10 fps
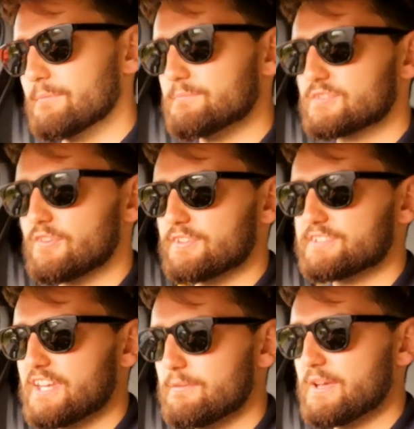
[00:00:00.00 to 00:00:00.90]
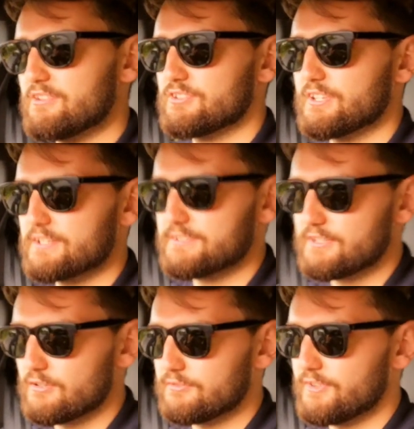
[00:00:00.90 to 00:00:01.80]
It's got the same engine as the
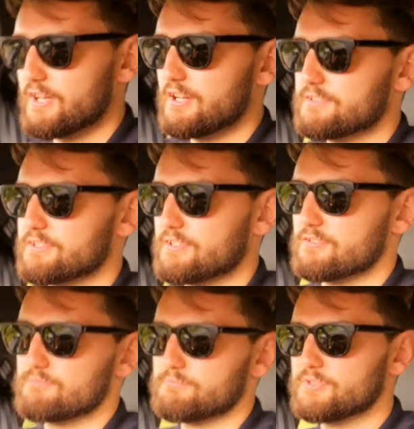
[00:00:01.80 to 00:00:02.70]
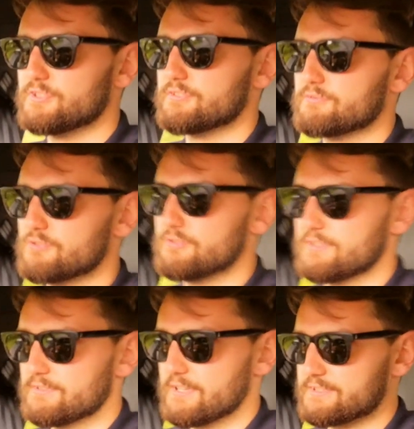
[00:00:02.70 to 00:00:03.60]
Golf R, so produced
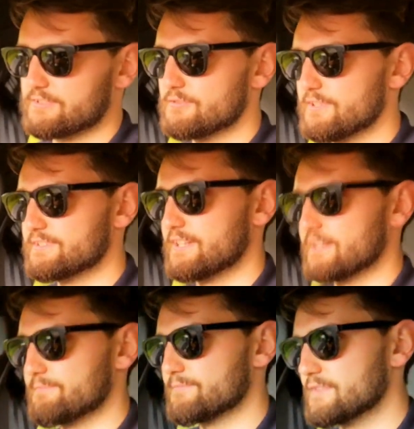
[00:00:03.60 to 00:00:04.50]
it's a 2-litre